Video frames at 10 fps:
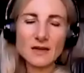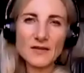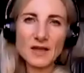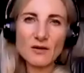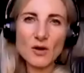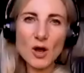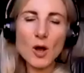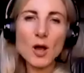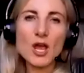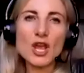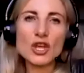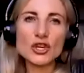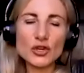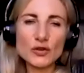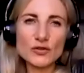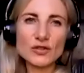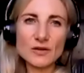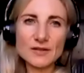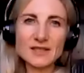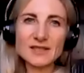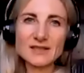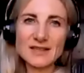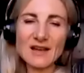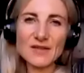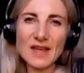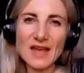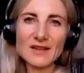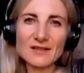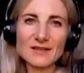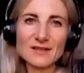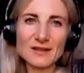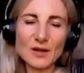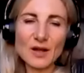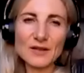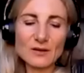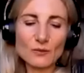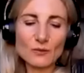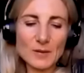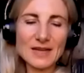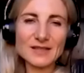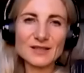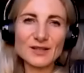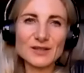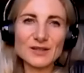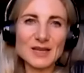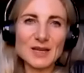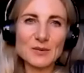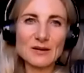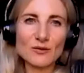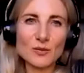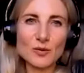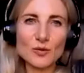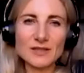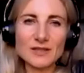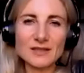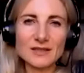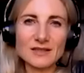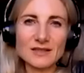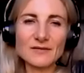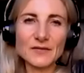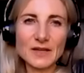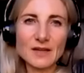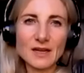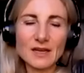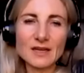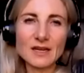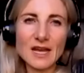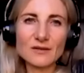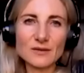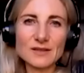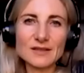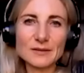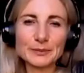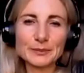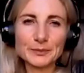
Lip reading: And there are huge losses out there that I think we may start to see being reported in accounts.